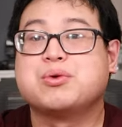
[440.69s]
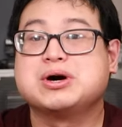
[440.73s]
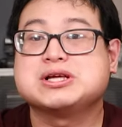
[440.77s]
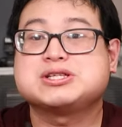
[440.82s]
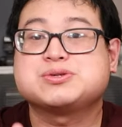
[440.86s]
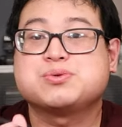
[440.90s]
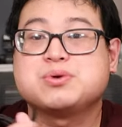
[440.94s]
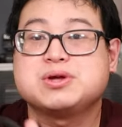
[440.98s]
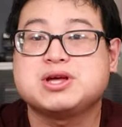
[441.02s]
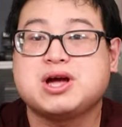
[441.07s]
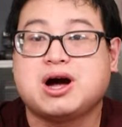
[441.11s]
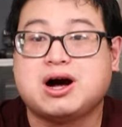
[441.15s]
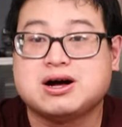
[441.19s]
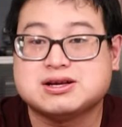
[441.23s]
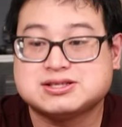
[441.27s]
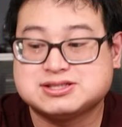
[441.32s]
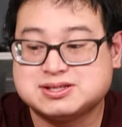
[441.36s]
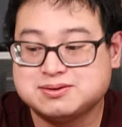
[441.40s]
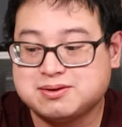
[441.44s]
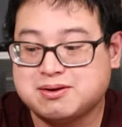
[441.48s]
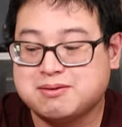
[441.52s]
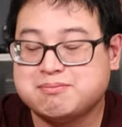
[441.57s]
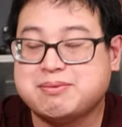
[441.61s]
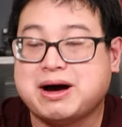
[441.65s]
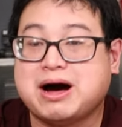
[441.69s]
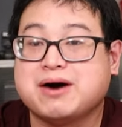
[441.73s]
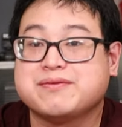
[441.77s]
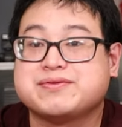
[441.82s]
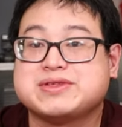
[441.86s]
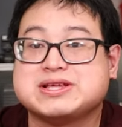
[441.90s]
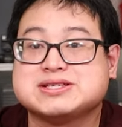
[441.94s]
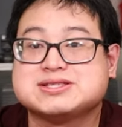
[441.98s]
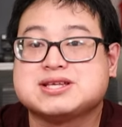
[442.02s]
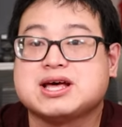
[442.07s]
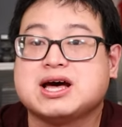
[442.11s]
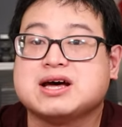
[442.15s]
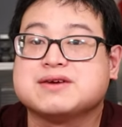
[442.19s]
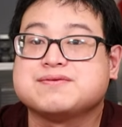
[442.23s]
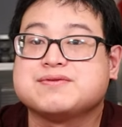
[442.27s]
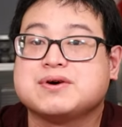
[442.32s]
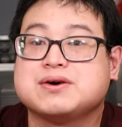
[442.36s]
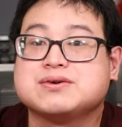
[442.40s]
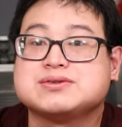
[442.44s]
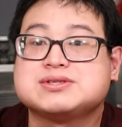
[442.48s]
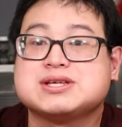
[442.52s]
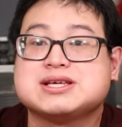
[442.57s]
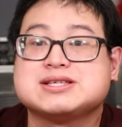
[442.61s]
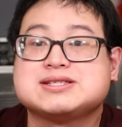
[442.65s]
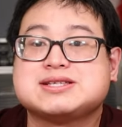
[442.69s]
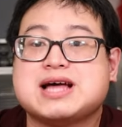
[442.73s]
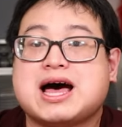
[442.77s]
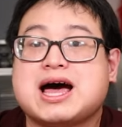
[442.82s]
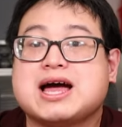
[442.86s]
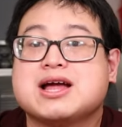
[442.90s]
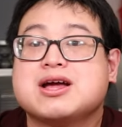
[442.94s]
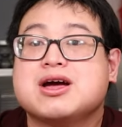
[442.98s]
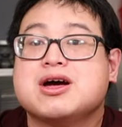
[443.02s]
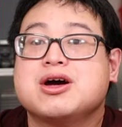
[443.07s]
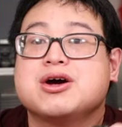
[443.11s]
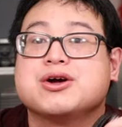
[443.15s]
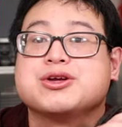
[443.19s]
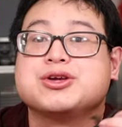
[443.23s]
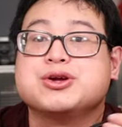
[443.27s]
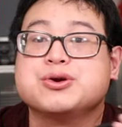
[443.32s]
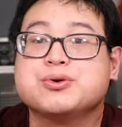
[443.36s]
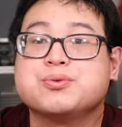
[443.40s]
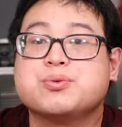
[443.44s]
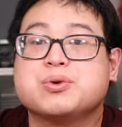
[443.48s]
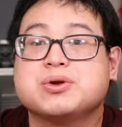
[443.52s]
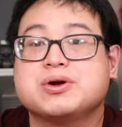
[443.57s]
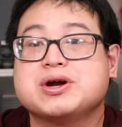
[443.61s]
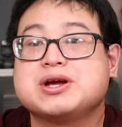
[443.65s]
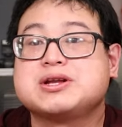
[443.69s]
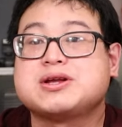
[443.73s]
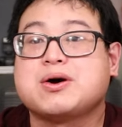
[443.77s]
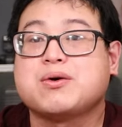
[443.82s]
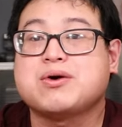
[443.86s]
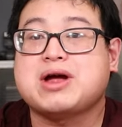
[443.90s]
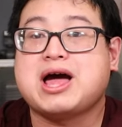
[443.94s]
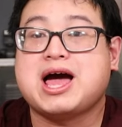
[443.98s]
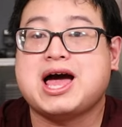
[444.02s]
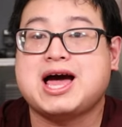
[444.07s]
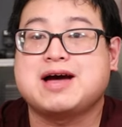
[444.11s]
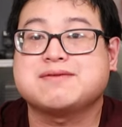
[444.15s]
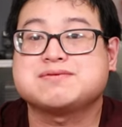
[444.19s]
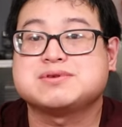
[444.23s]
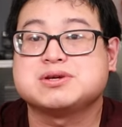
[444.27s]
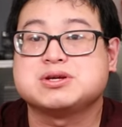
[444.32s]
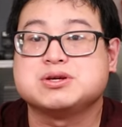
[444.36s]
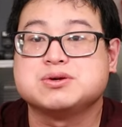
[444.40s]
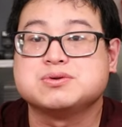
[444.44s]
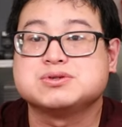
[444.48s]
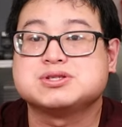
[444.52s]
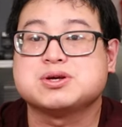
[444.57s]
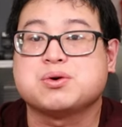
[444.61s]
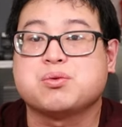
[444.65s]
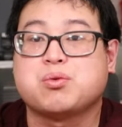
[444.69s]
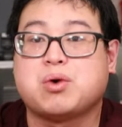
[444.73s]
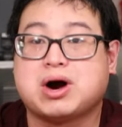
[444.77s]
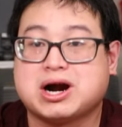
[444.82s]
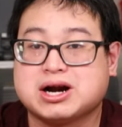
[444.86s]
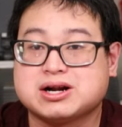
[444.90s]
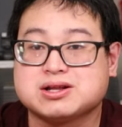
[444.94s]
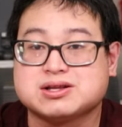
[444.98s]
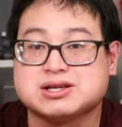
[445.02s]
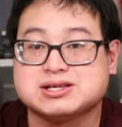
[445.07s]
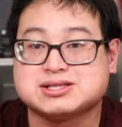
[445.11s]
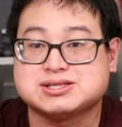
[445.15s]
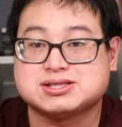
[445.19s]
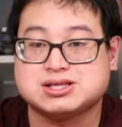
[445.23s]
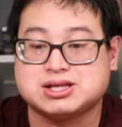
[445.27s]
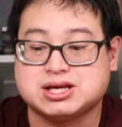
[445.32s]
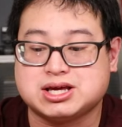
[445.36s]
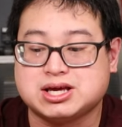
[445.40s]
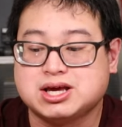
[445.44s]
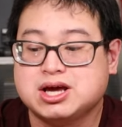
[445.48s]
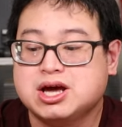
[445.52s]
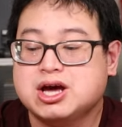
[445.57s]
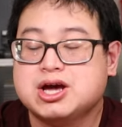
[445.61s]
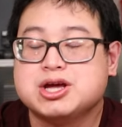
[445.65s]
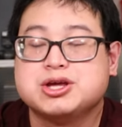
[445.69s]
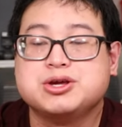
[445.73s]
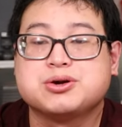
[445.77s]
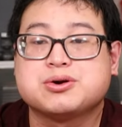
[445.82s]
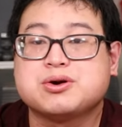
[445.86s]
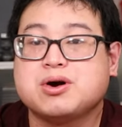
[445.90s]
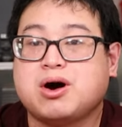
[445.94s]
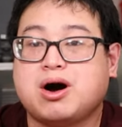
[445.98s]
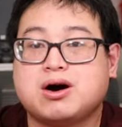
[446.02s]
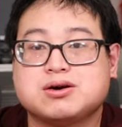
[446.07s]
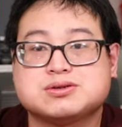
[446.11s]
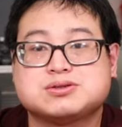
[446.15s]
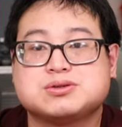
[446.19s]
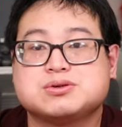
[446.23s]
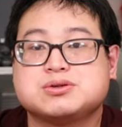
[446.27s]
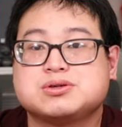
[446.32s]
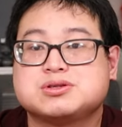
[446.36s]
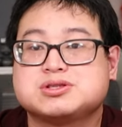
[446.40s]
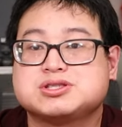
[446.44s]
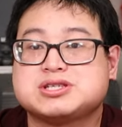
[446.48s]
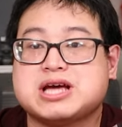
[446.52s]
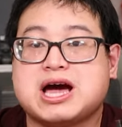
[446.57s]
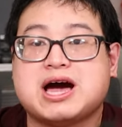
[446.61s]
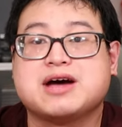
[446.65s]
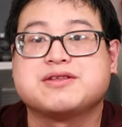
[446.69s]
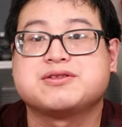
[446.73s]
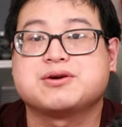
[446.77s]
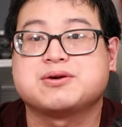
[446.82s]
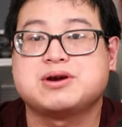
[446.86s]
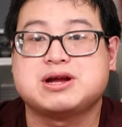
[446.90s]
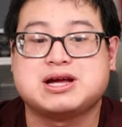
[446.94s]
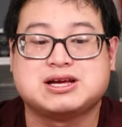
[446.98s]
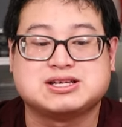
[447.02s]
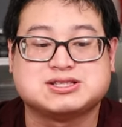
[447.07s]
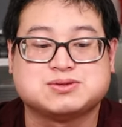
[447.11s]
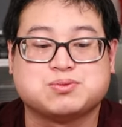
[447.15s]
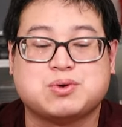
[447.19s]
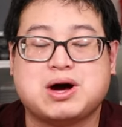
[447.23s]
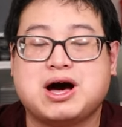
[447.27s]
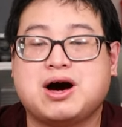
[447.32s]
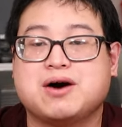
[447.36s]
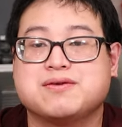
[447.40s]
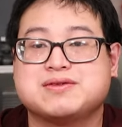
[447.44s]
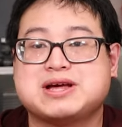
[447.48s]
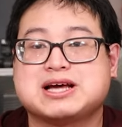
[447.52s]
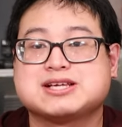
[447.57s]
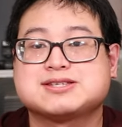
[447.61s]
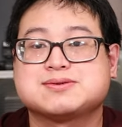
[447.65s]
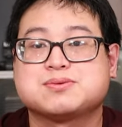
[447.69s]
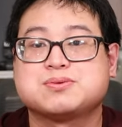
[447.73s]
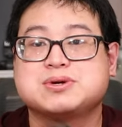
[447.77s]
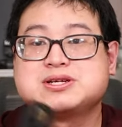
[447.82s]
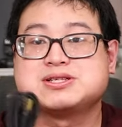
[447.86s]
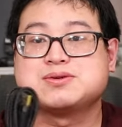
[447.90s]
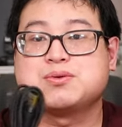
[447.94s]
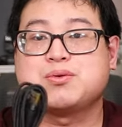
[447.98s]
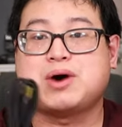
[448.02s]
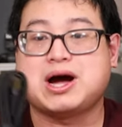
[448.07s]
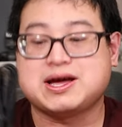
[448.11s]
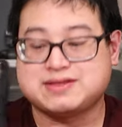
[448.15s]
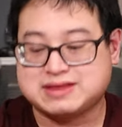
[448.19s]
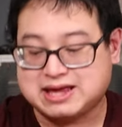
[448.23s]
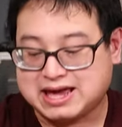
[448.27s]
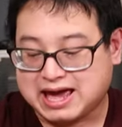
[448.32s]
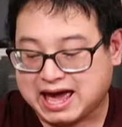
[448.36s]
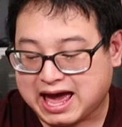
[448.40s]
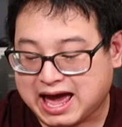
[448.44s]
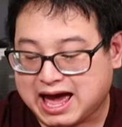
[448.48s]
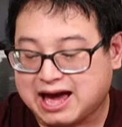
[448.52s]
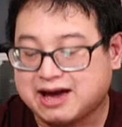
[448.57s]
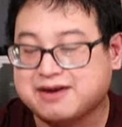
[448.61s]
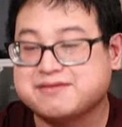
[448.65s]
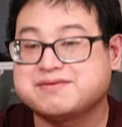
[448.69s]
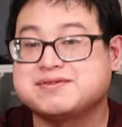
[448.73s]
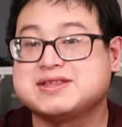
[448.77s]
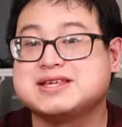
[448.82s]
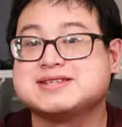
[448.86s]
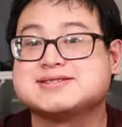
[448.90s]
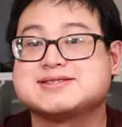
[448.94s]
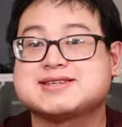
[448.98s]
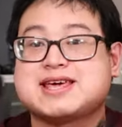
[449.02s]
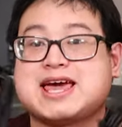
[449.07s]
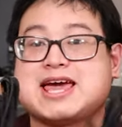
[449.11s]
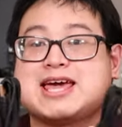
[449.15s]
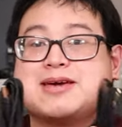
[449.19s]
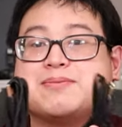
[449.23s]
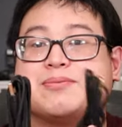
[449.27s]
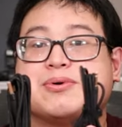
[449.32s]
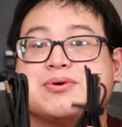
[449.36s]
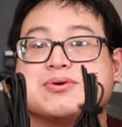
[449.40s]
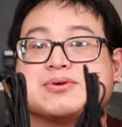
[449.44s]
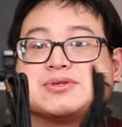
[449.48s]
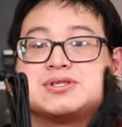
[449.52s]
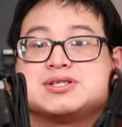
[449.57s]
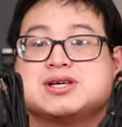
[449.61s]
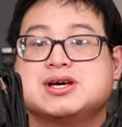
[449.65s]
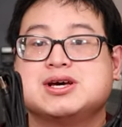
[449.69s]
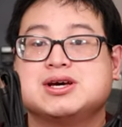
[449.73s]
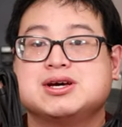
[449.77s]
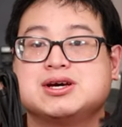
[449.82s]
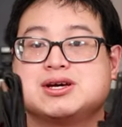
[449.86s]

what's really awesome about these headphones is that you really don't have to use it wirelessly. You could also tether as well. That's the reason why they have these cables.